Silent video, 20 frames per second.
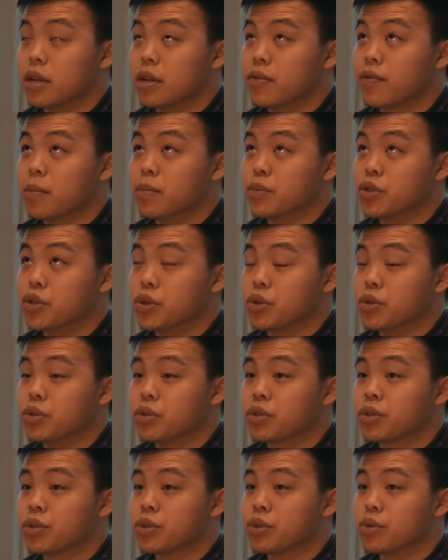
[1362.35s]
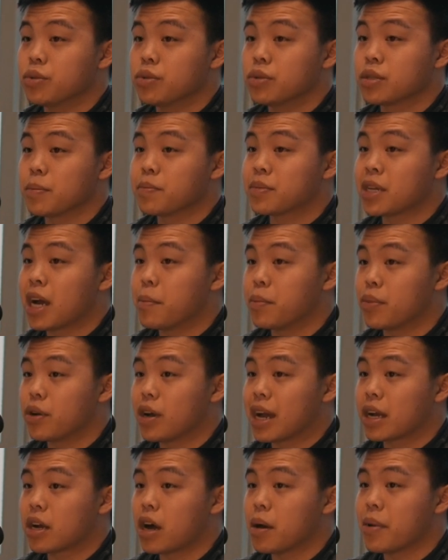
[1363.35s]
from June to September,
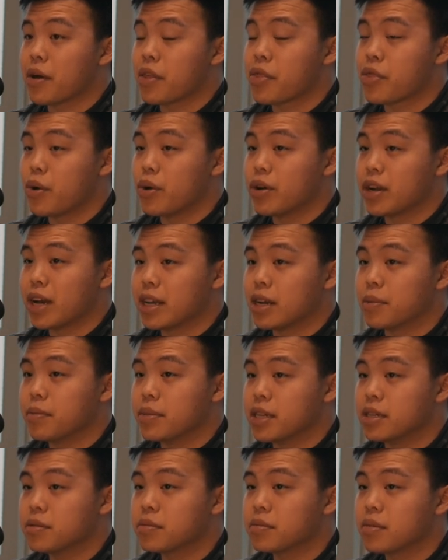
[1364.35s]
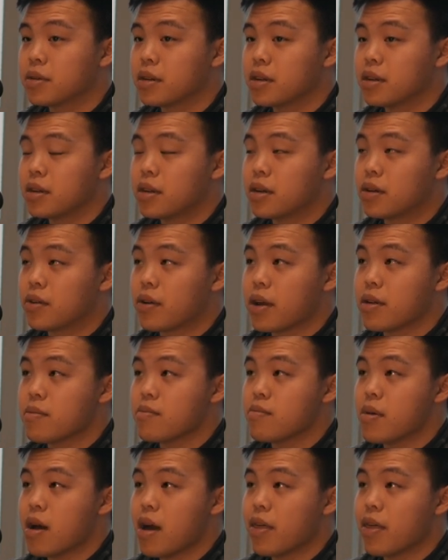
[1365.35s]
I got my 3rd item in, right?